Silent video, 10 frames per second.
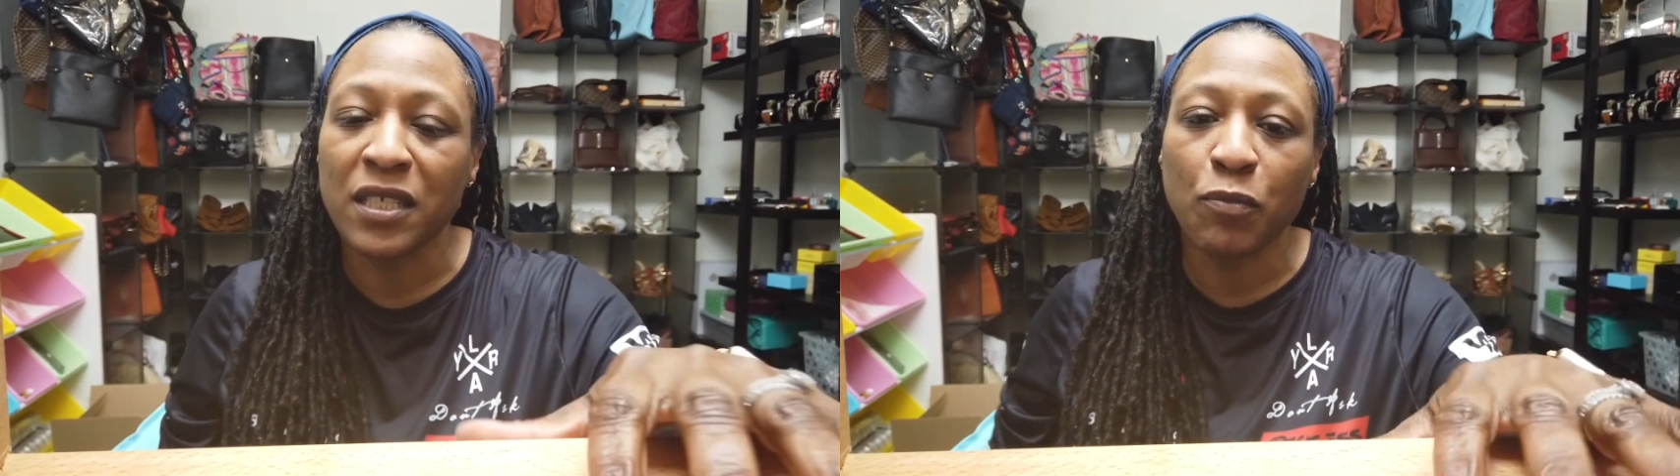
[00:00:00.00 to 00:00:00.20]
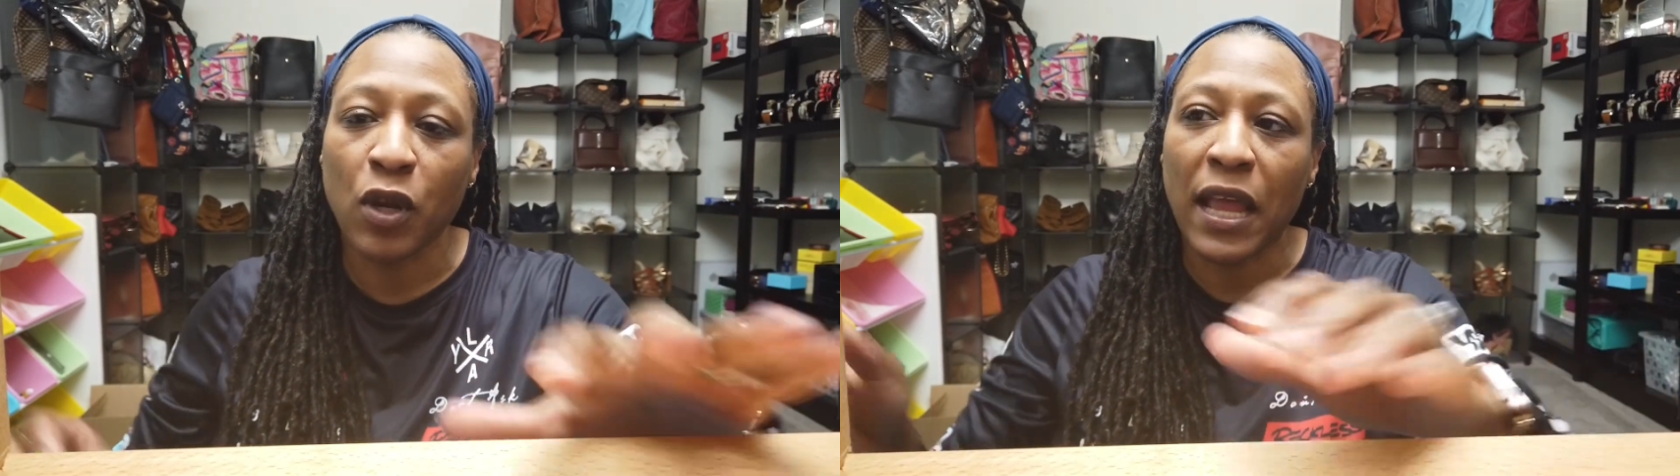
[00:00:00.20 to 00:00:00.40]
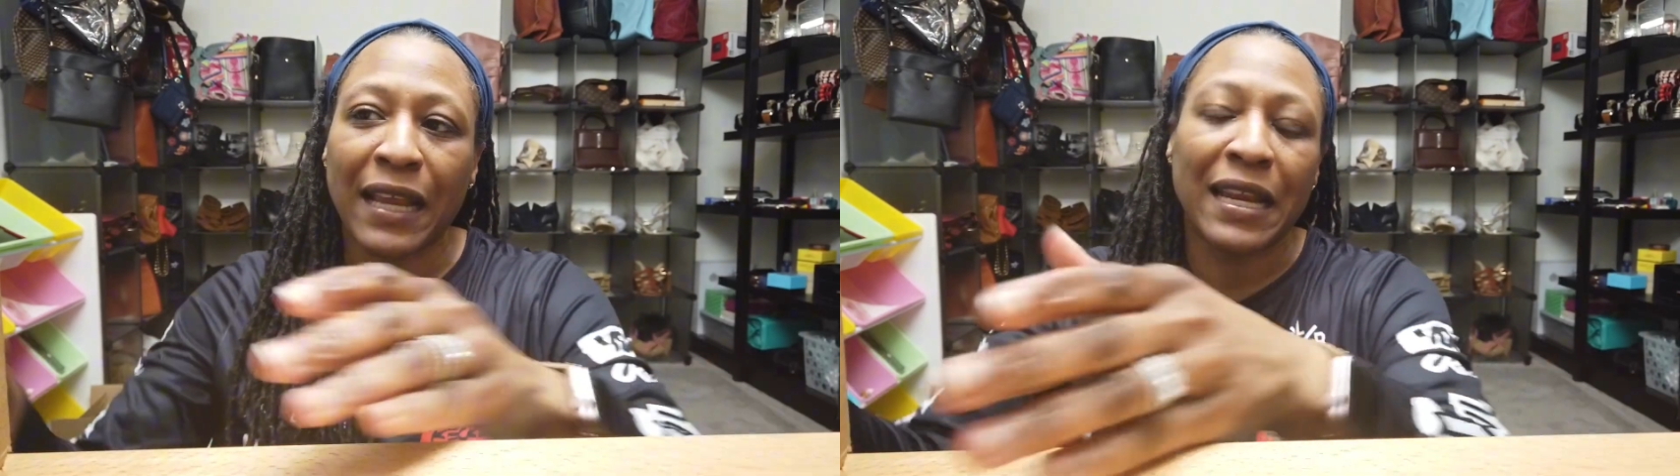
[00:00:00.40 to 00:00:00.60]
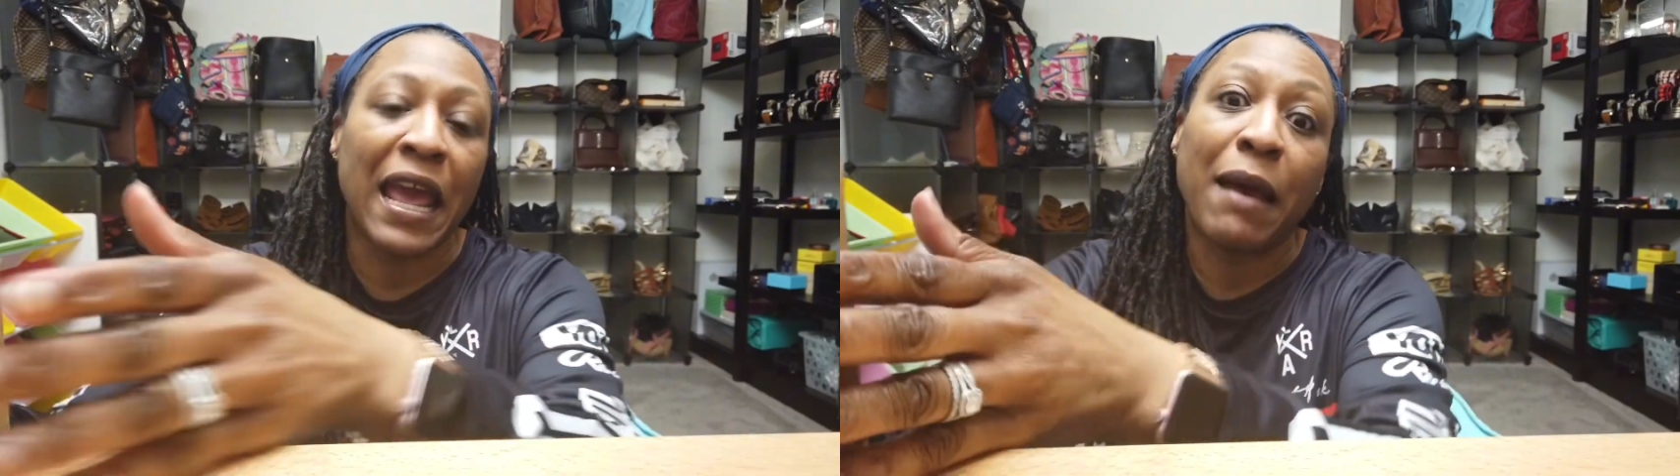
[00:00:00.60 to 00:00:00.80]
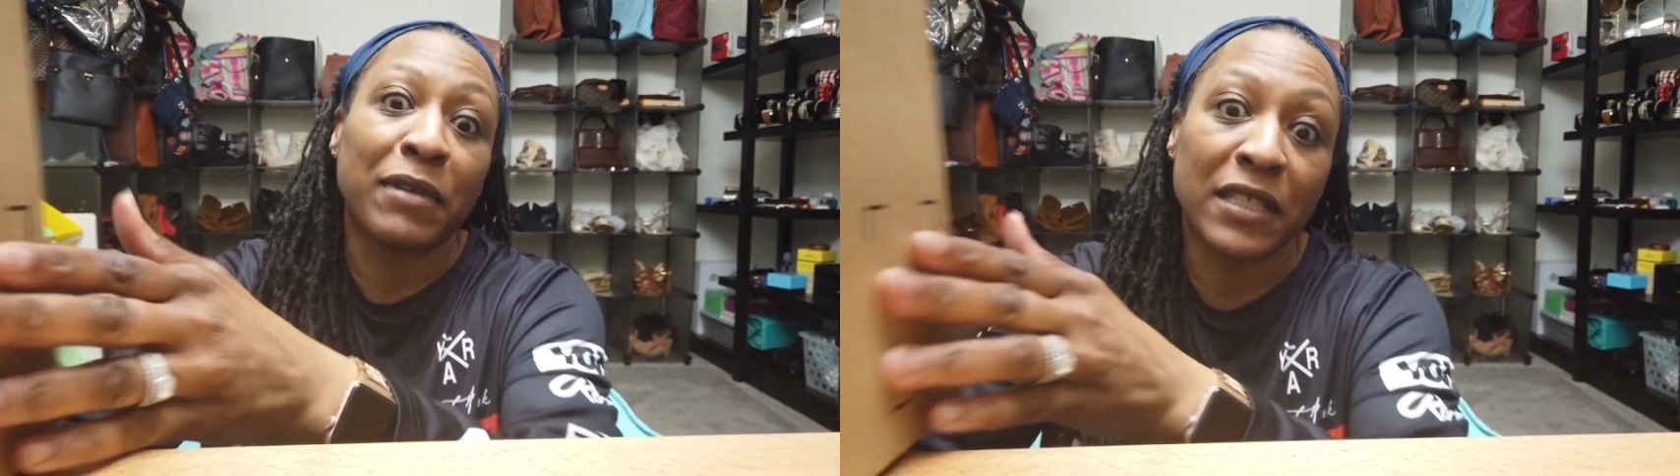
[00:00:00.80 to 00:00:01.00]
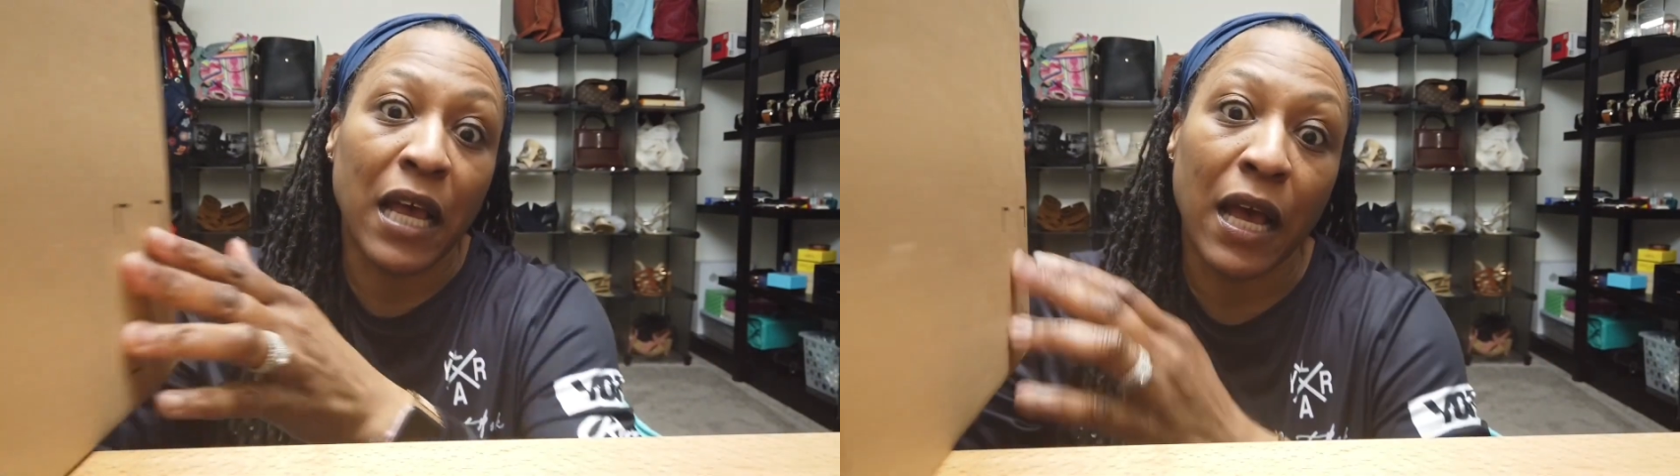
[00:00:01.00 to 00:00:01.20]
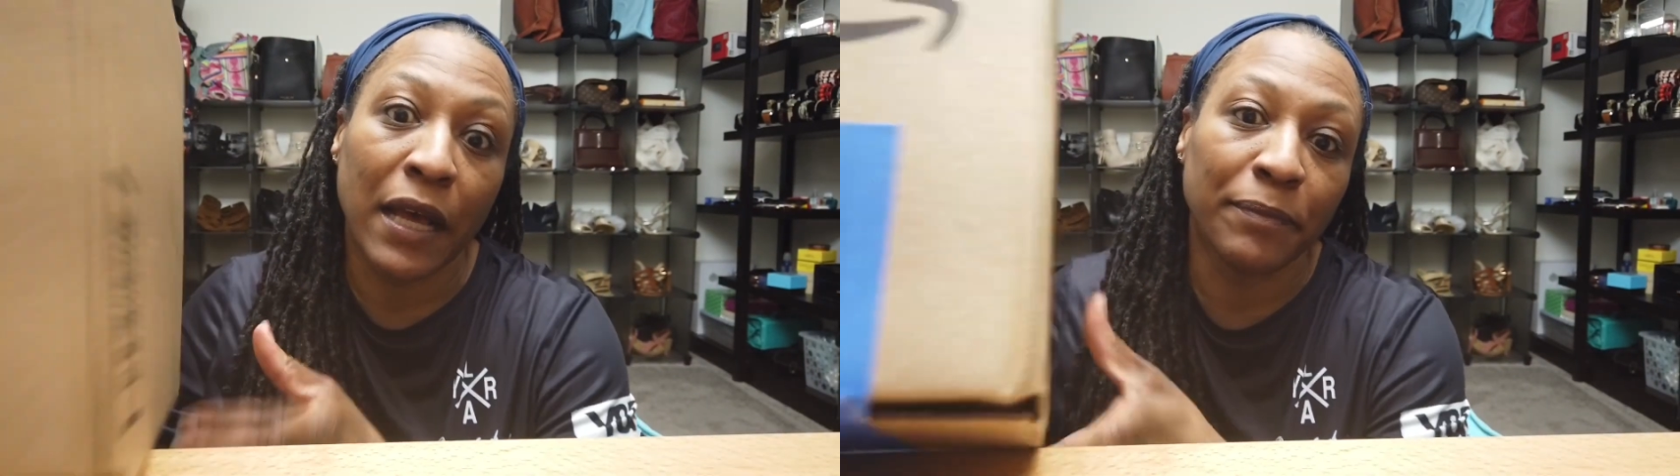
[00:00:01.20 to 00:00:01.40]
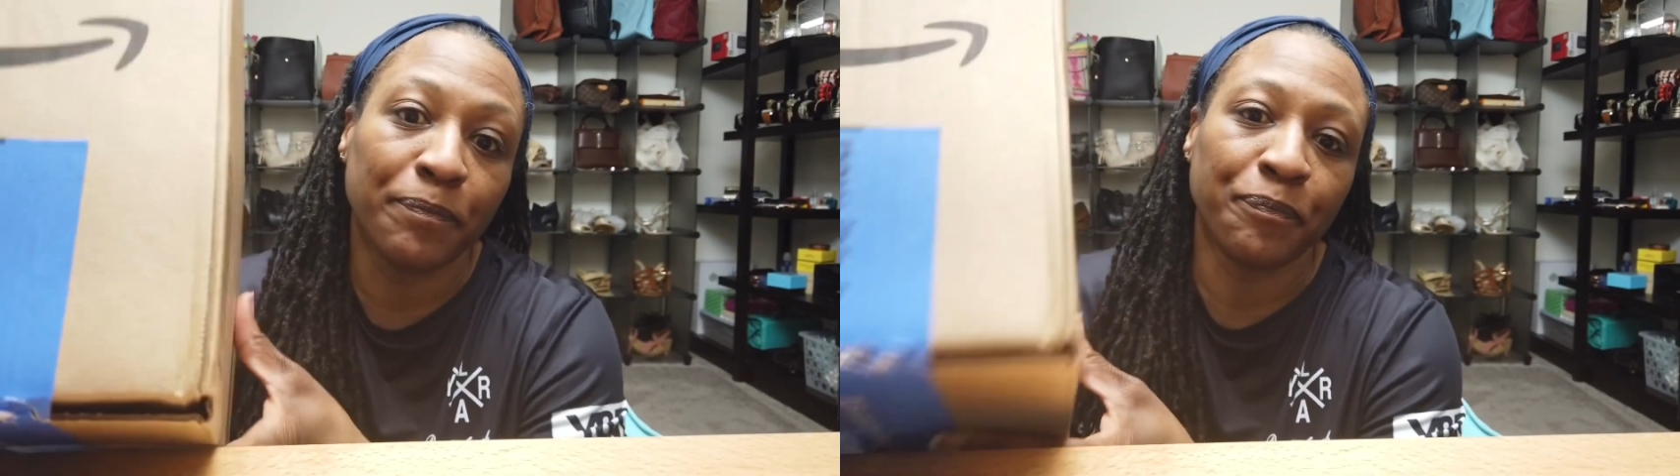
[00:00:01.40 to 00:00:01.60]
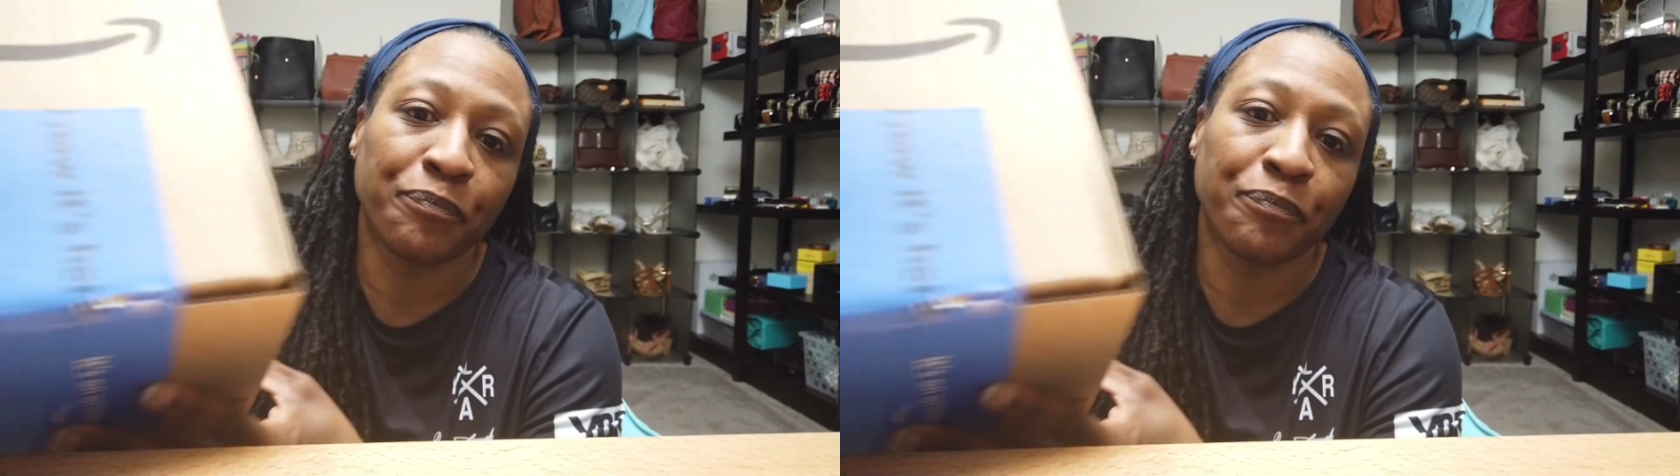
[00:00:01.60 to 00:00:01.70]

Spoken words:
It's more like an Amazon